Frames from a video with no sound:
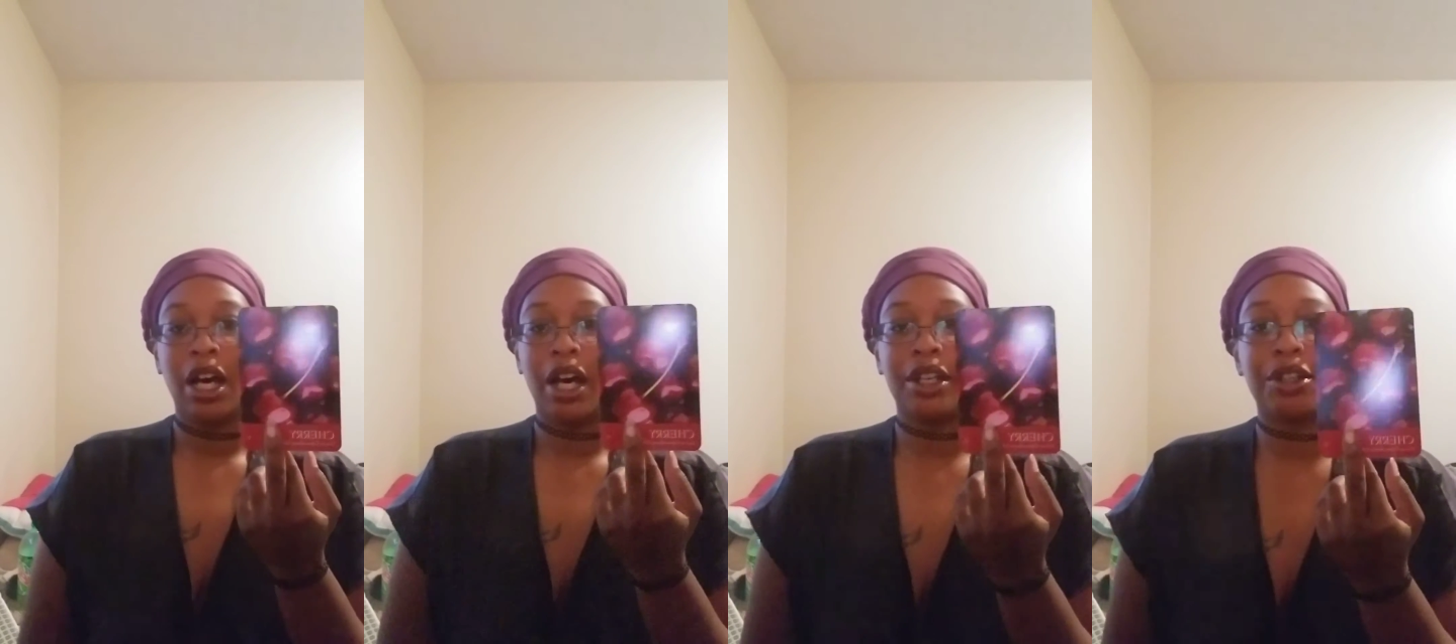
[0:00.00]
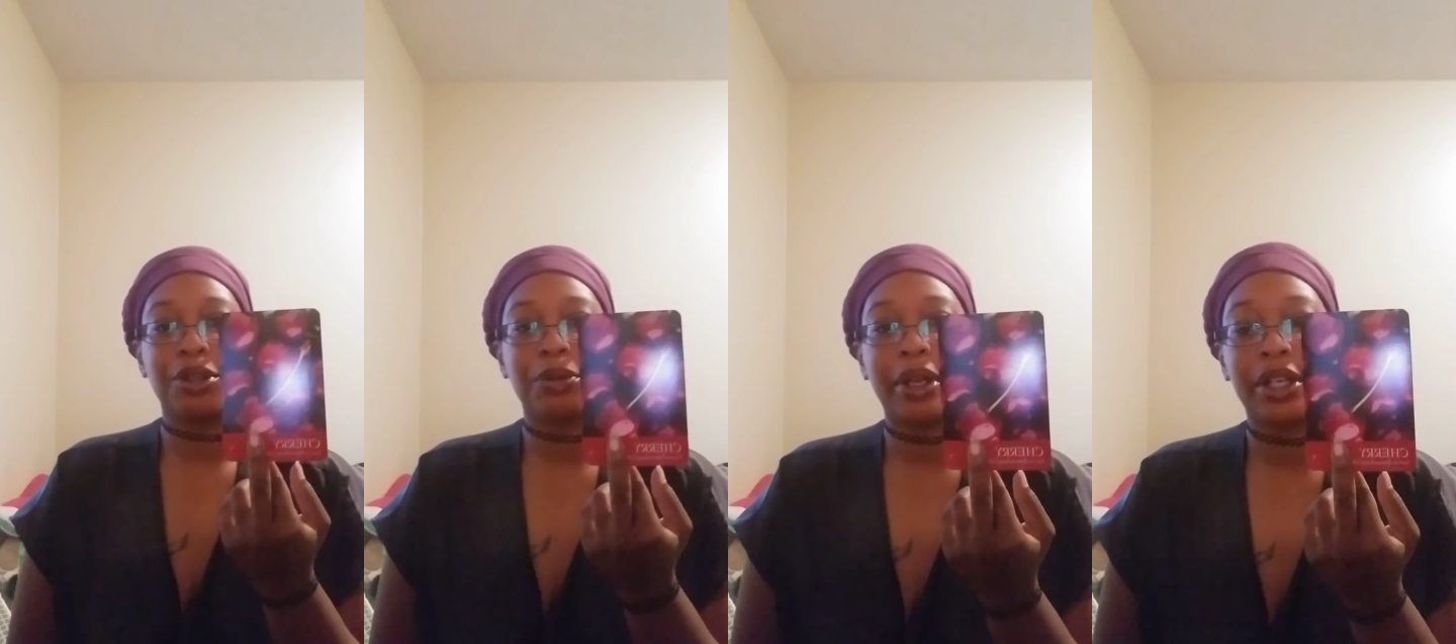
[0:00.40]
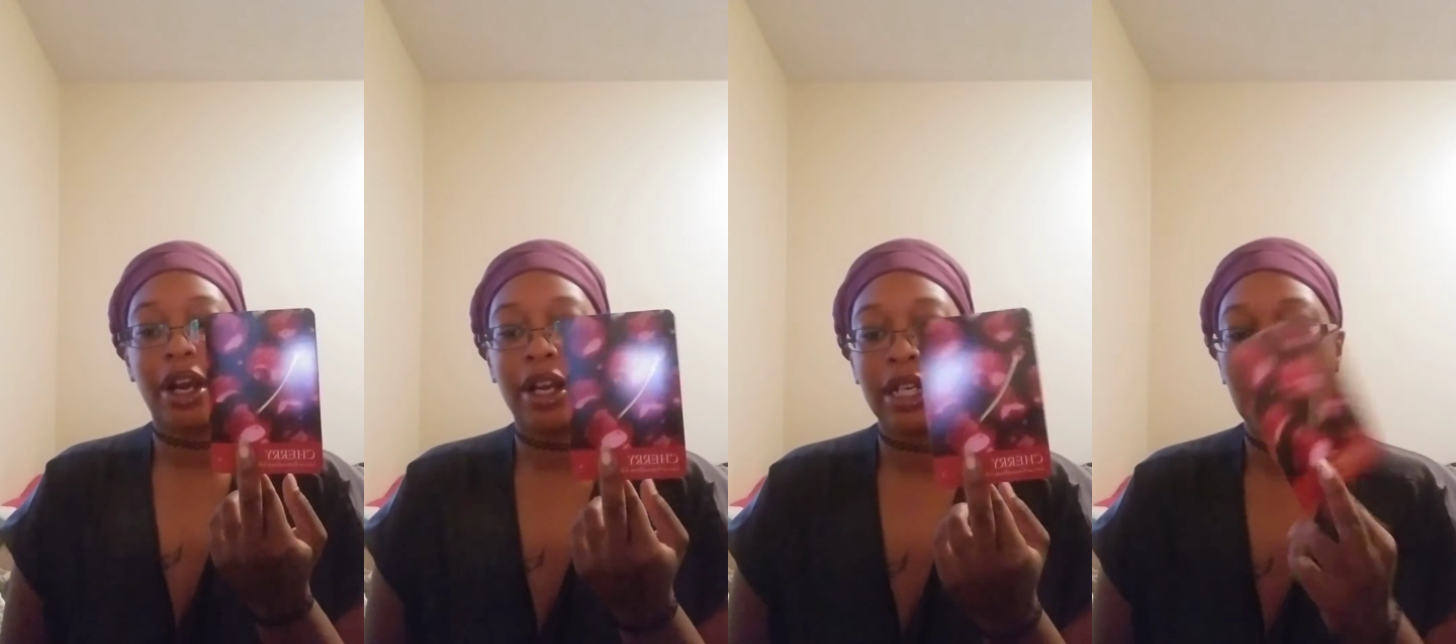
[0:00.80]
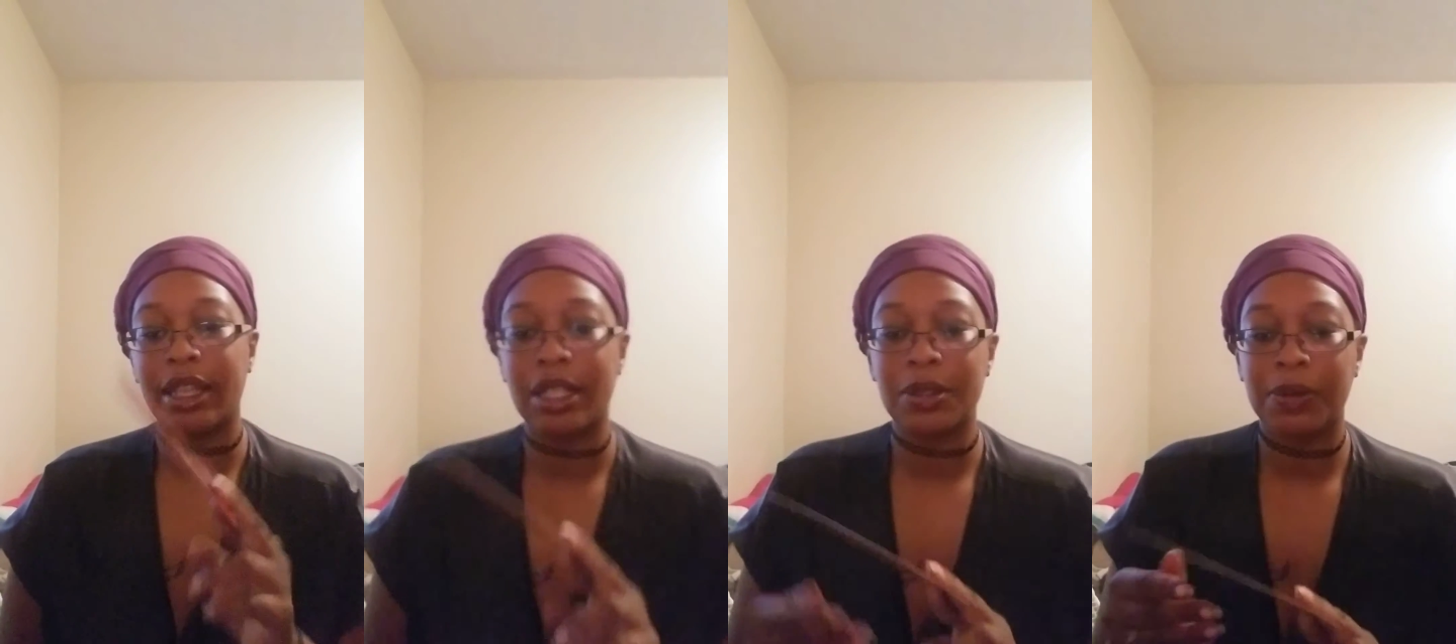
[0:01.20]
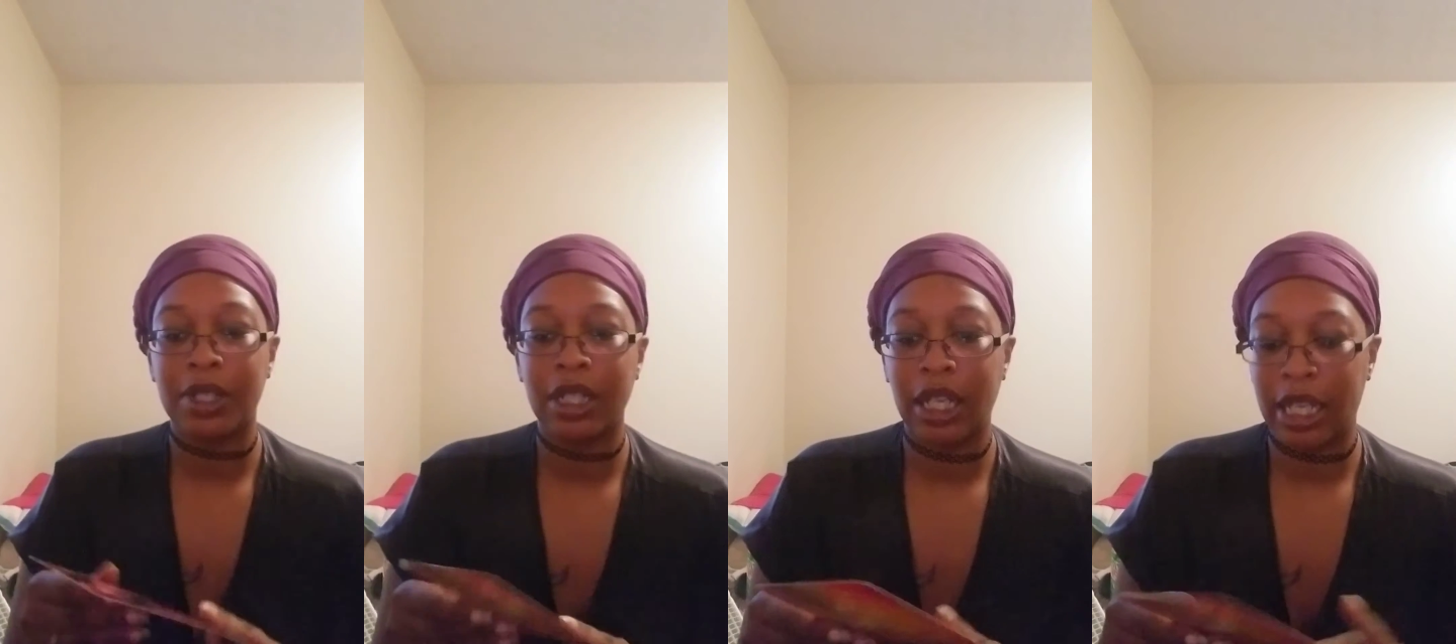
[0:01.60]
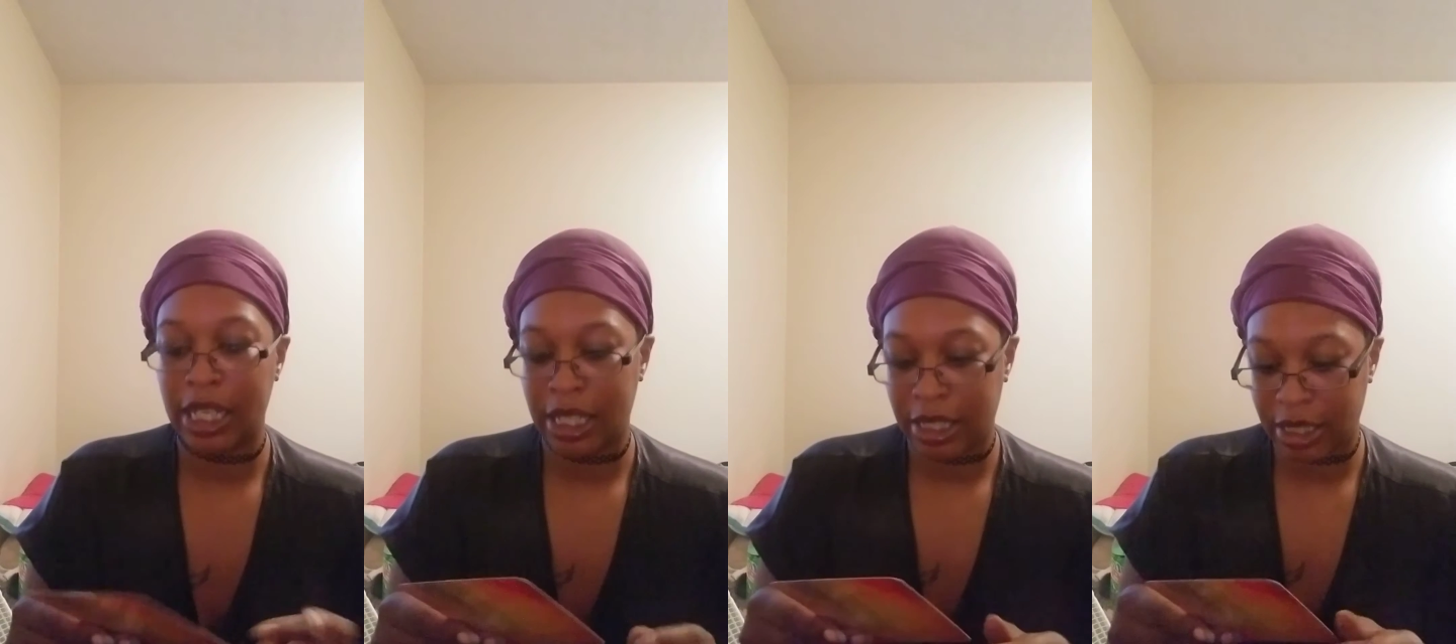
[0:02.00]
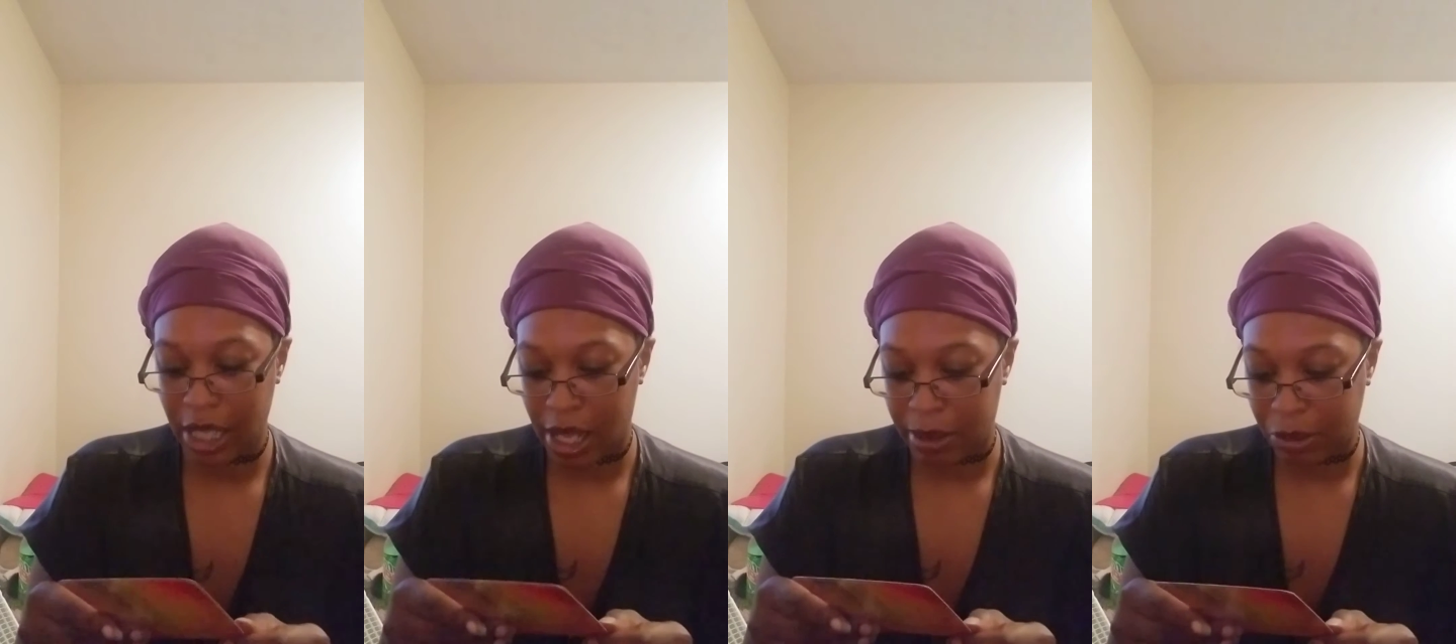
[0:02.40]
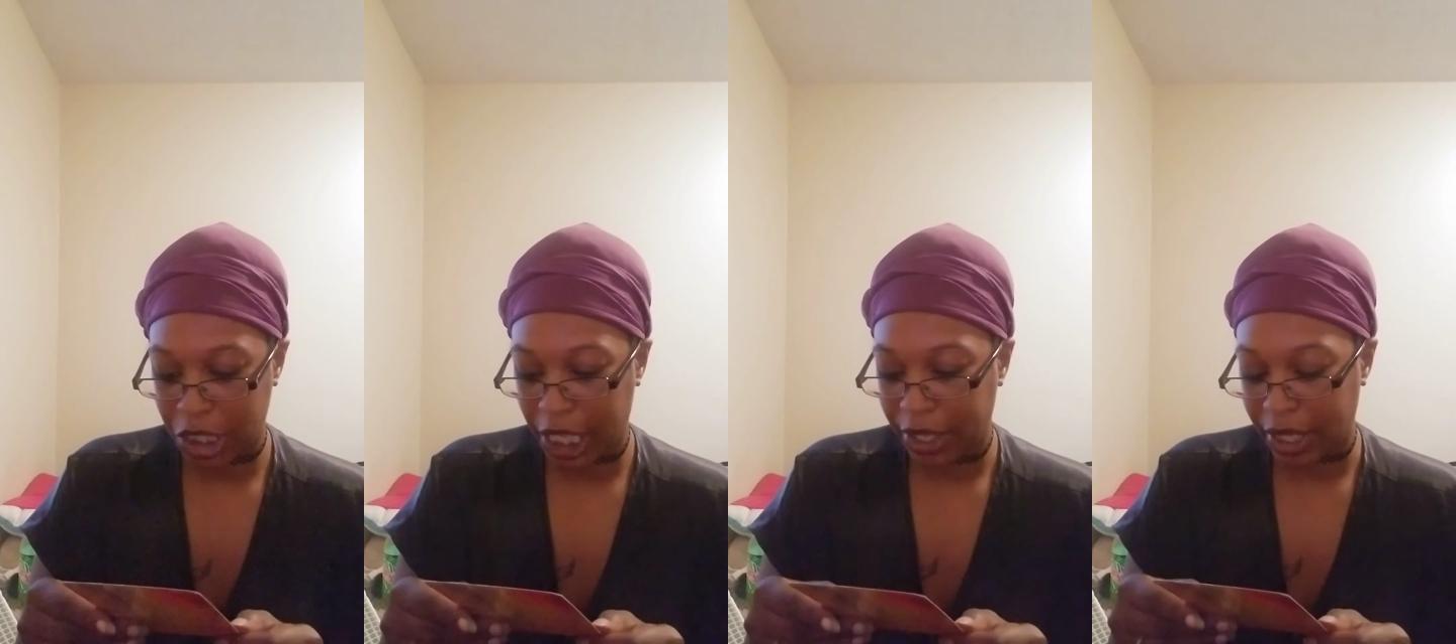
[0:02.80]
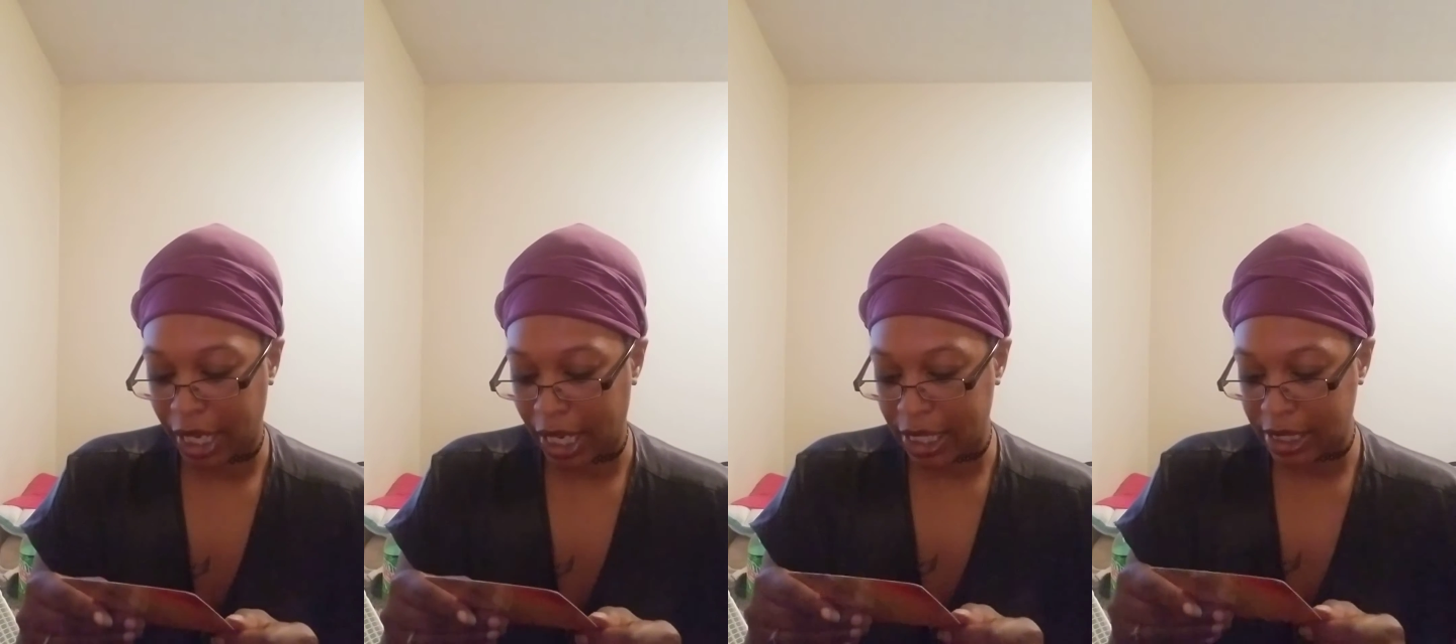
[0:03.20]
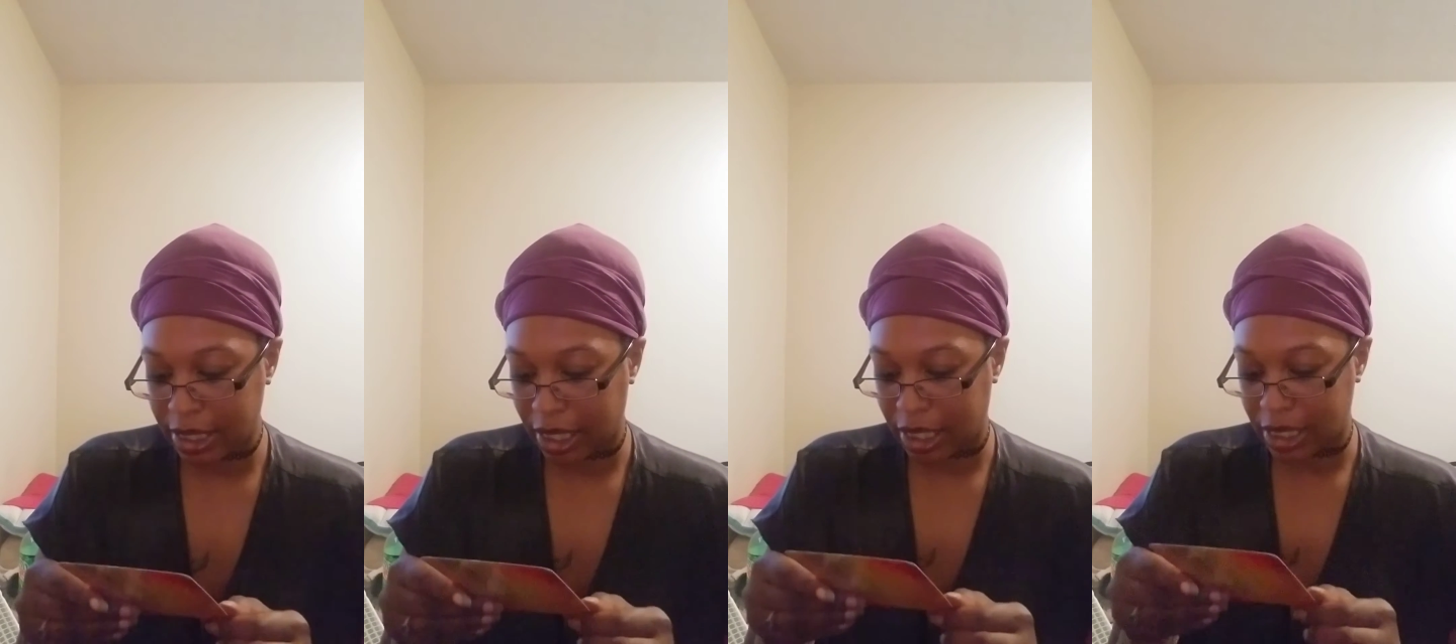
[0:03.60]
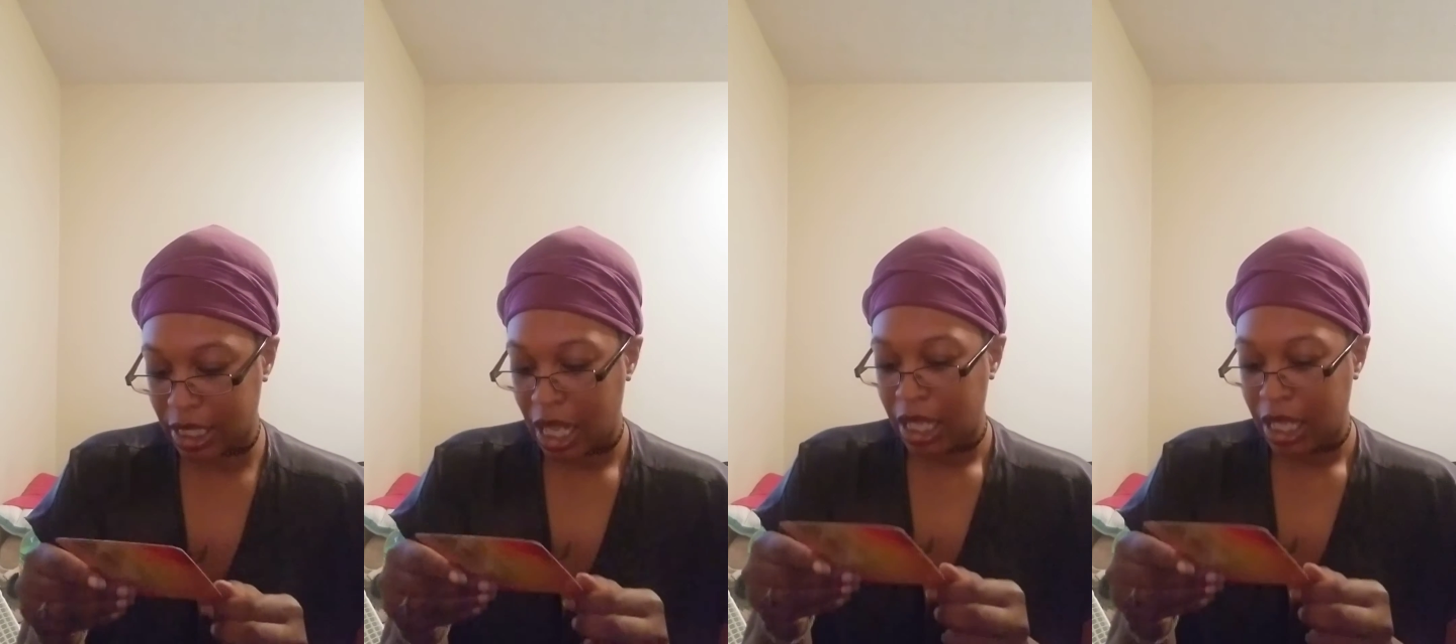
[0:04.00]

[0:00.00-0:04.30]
Another red card, and this one is Cherry, and it says